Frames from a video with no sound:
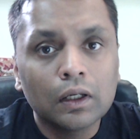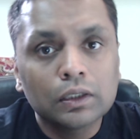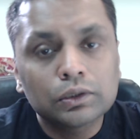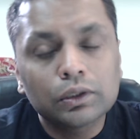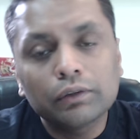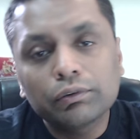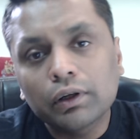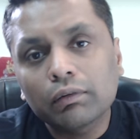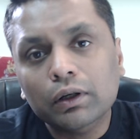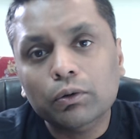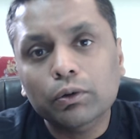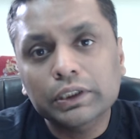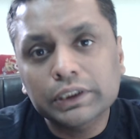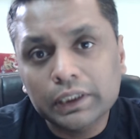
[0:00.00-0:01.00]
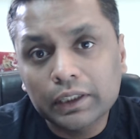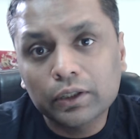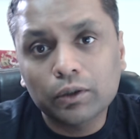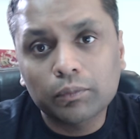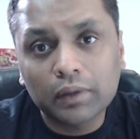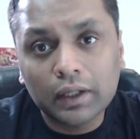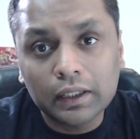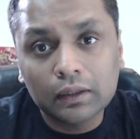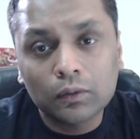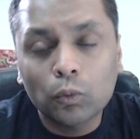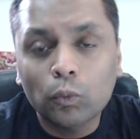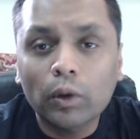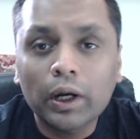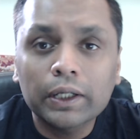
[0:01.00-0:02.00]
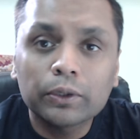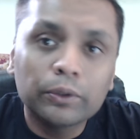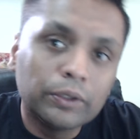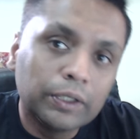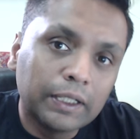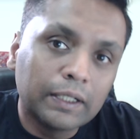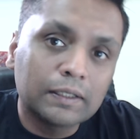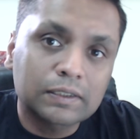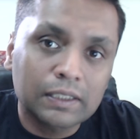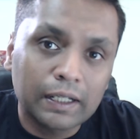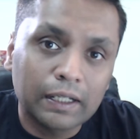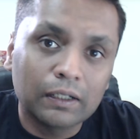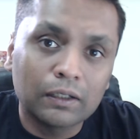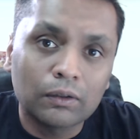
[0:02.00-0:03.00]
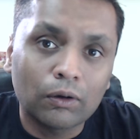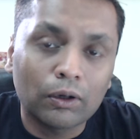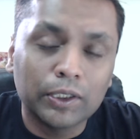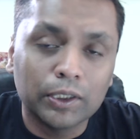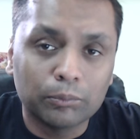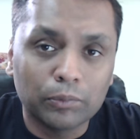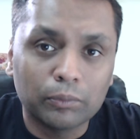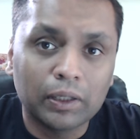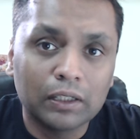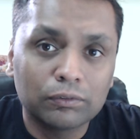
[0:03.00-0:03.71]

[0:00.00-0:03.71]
So if you have a question in your mind, why do you need a skin on your mobile